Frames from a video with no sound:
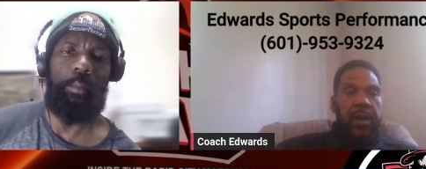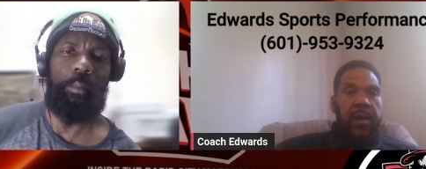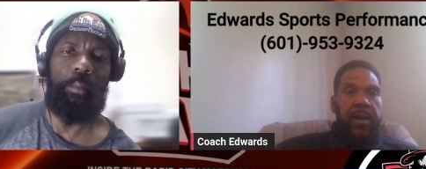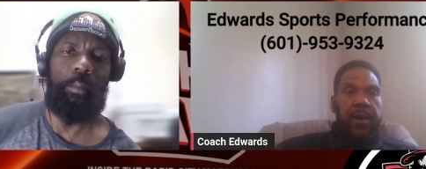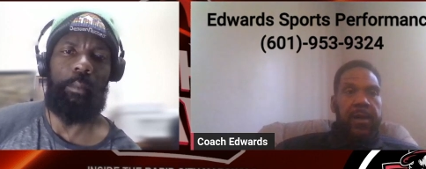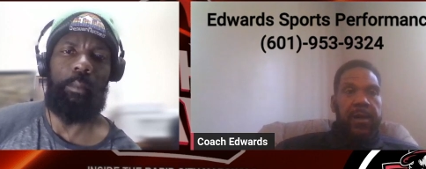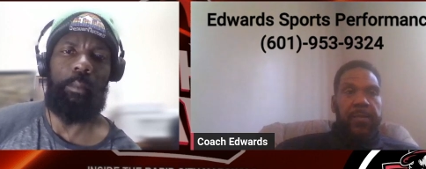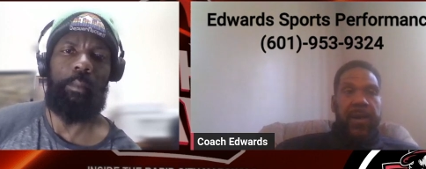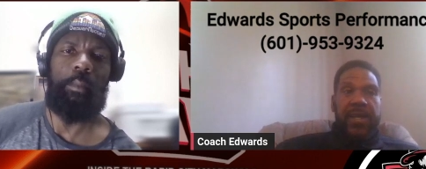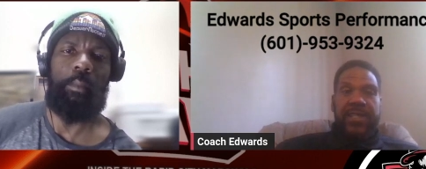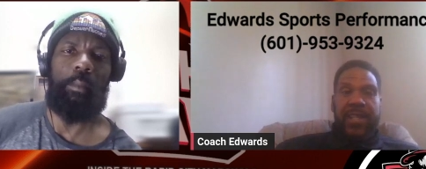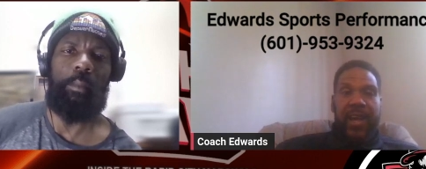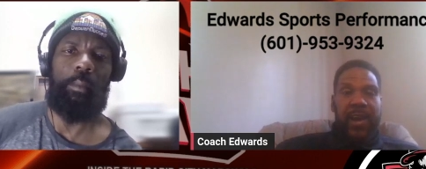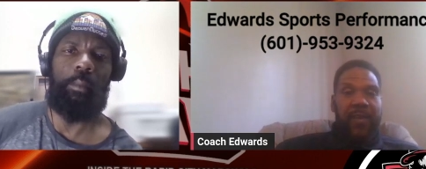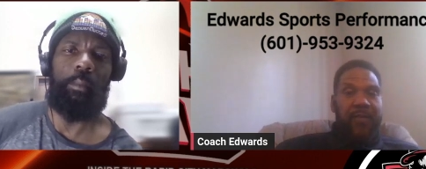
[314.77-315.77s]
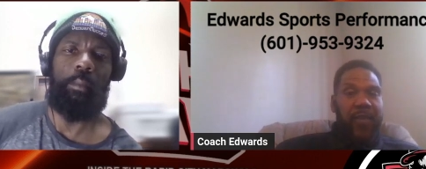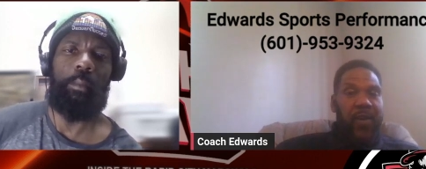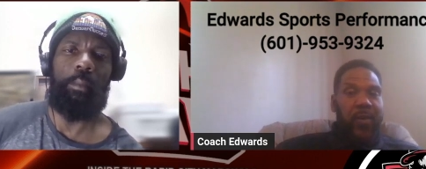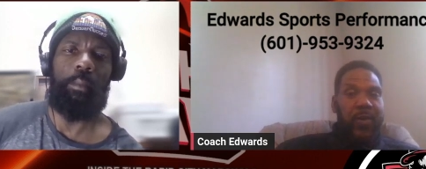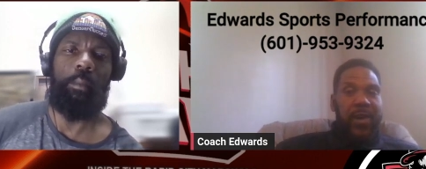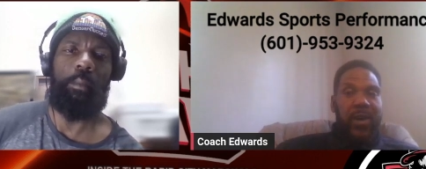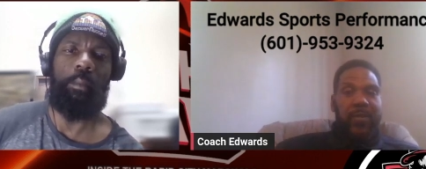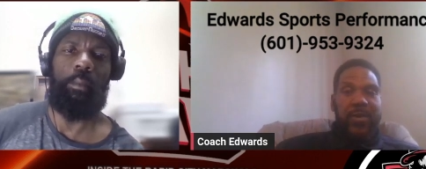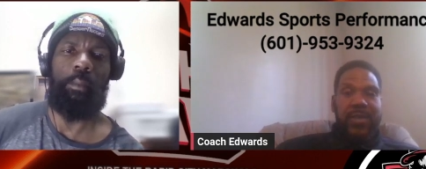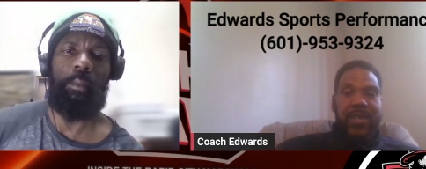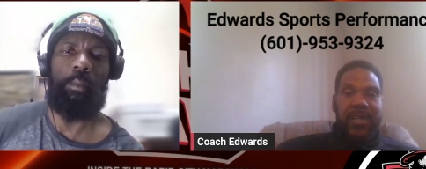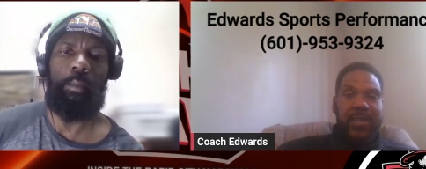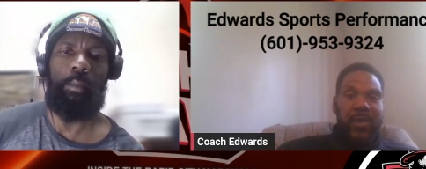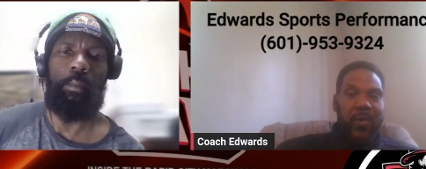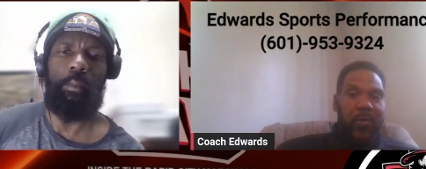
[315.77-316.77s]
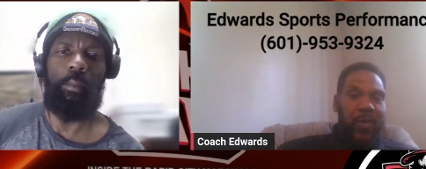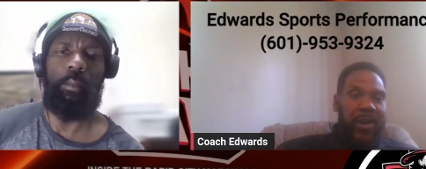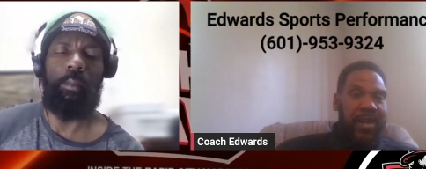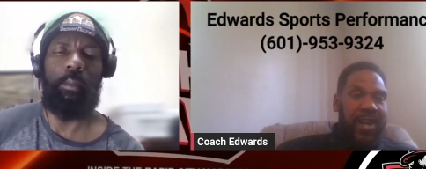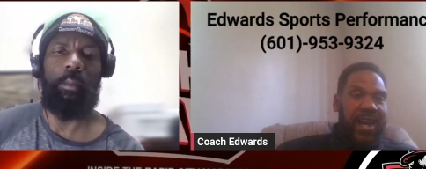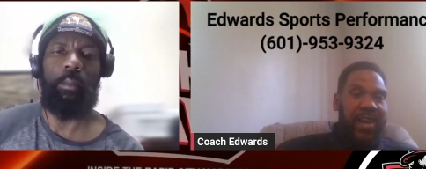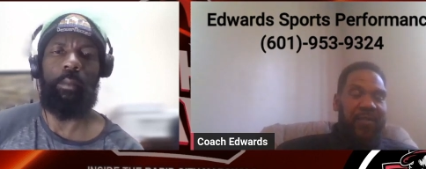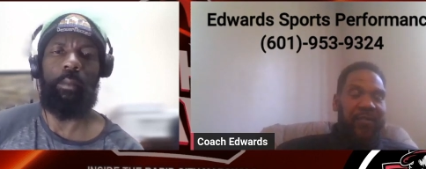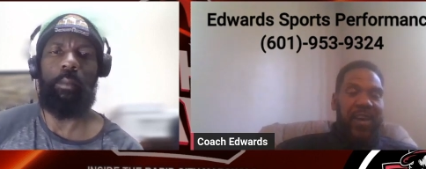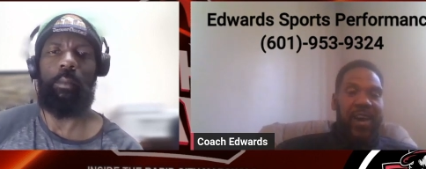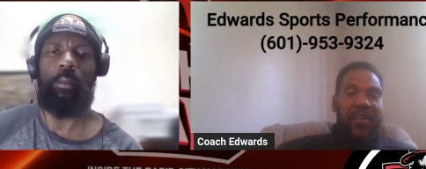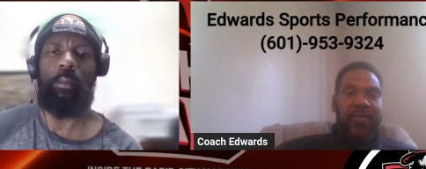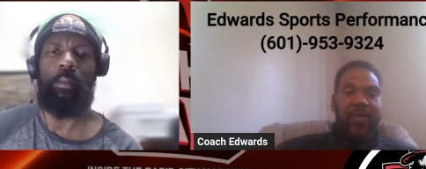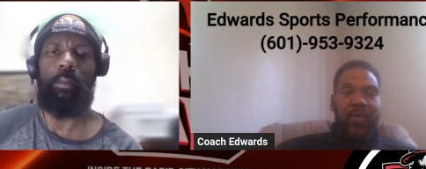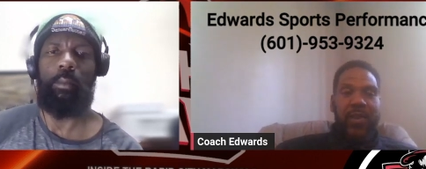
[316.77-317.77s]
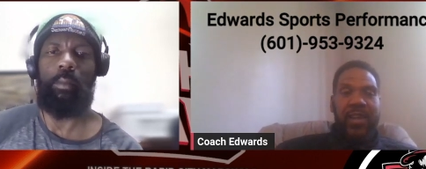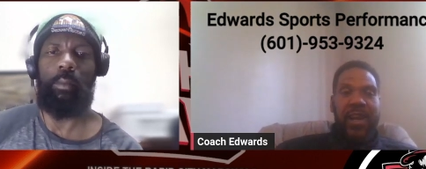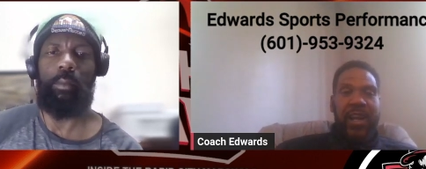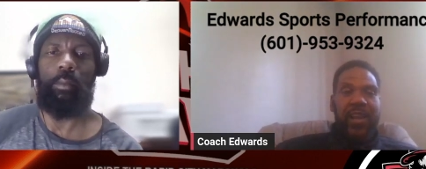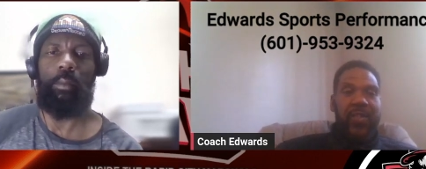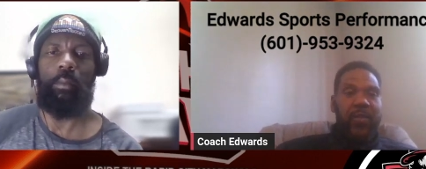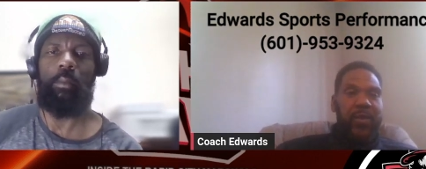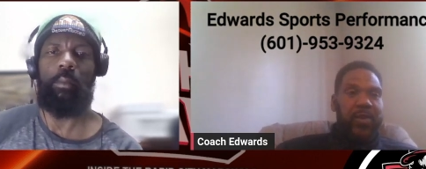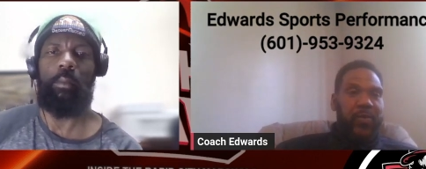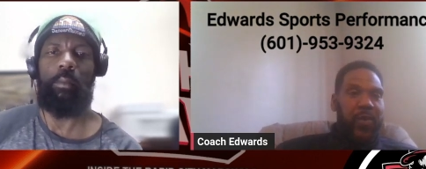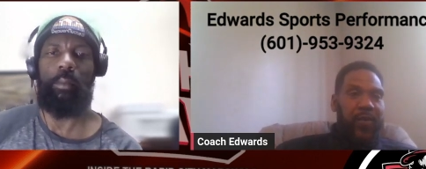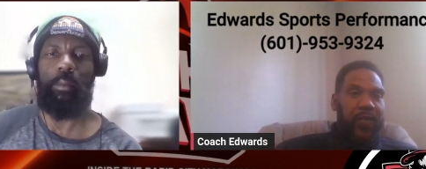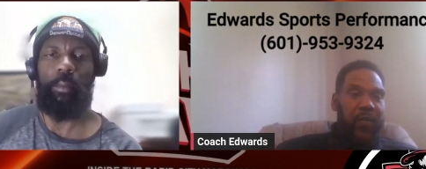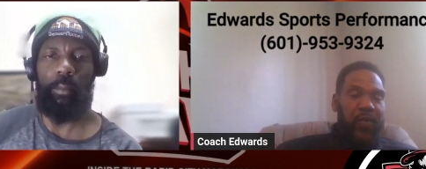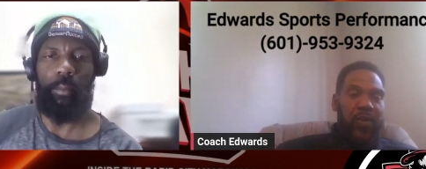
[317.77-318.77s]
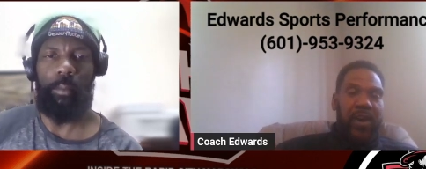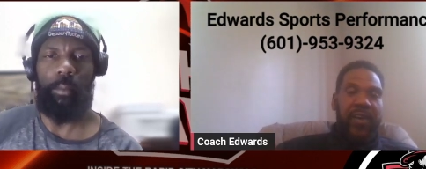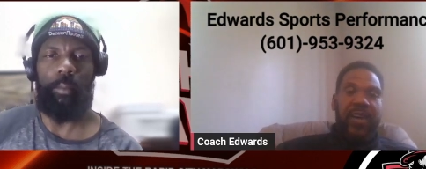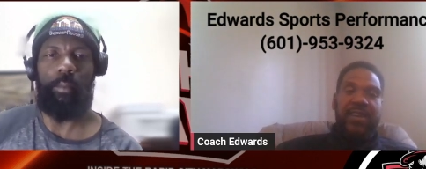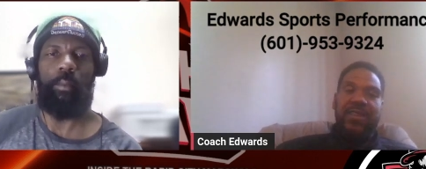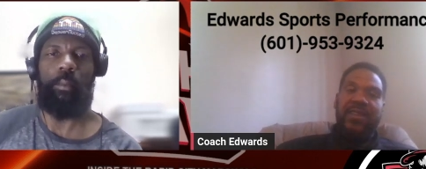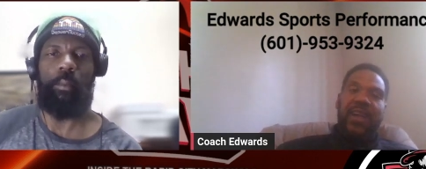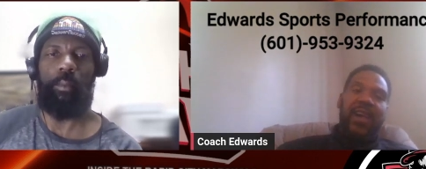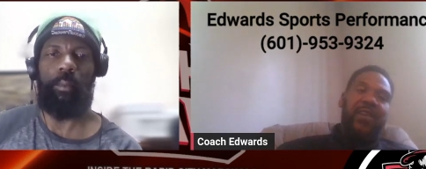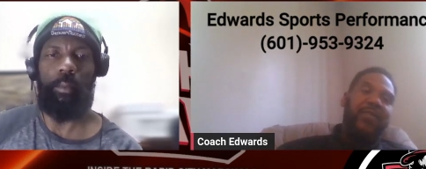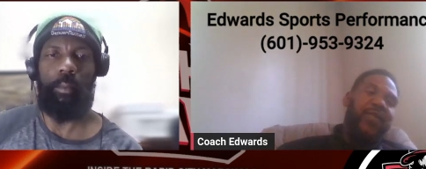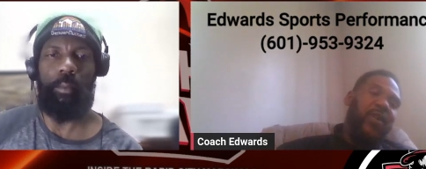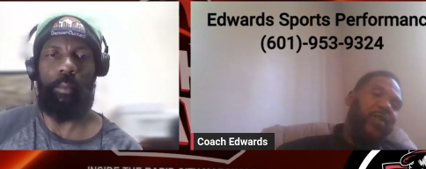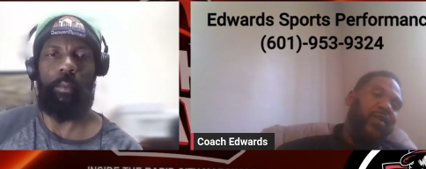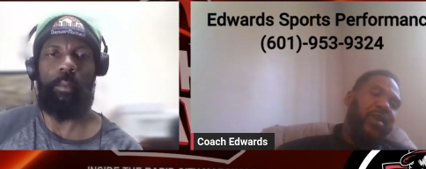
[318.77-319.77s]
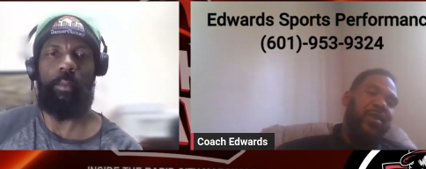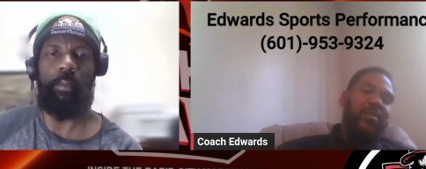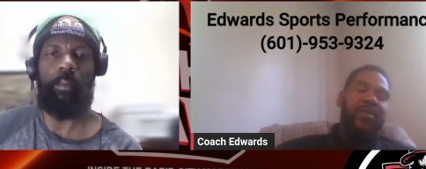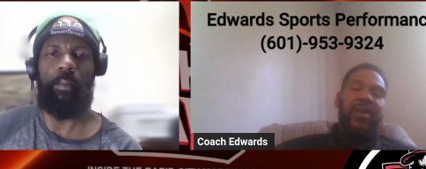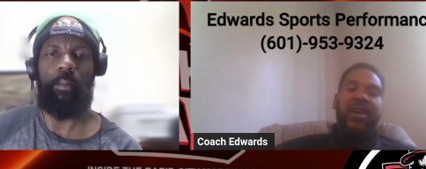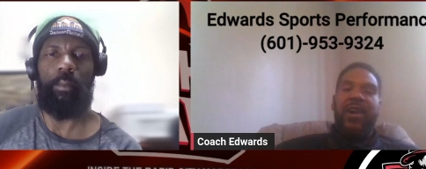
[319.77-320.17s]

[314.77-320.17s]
Speaker 1: Uh, my same phone number, 601 953 9324. I had the same phone number